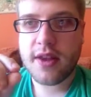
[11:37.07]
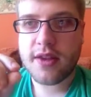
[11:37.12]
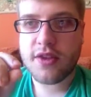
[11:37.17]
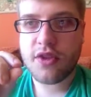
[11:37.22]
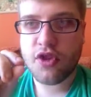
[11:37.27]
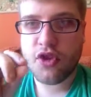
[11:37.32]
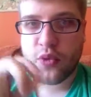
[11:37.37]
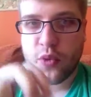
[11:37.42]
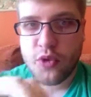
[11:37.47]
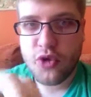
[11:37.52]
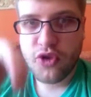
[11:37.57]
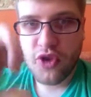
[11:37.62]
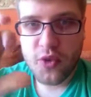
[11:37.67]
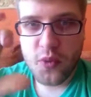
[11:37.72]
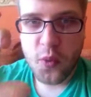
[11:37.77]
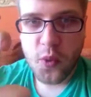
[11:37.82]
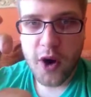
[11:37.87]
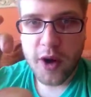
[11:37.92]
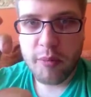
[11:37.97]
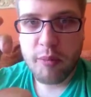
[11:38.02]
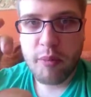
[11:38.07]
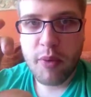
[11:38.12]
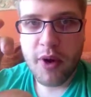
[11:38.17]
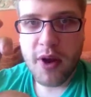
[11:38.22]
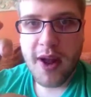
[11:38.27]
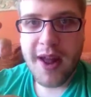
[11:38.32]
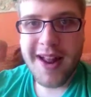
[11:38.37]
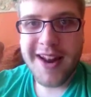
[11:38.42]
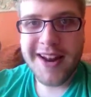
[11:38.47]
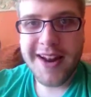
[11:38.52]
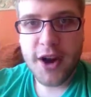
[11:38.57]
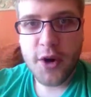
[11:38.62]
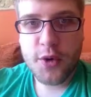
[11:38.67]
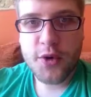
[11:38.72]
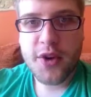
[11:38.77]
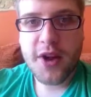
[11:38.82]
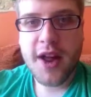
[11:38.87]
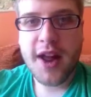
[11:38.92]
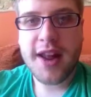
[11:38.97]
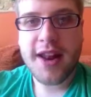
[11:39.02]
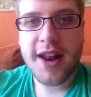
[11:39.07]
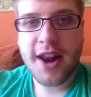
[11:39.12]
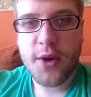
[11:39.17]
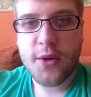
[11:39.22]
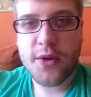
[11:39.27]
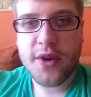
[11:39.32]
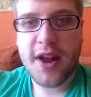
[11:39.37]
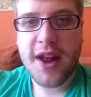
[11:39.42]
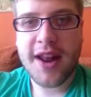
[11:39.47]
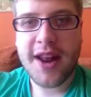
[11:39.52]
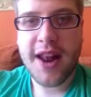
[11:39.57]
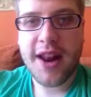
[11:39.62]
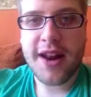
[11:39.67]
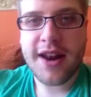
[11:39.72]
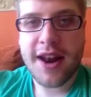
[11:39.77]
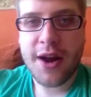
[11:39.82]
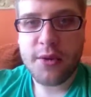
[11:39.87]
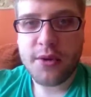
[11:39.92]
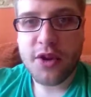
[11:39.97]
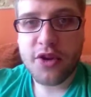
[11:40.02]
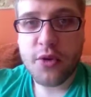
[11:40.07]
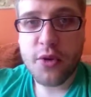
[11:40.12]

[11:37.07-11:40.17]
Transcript: swooshing wipe louder and louder and louder.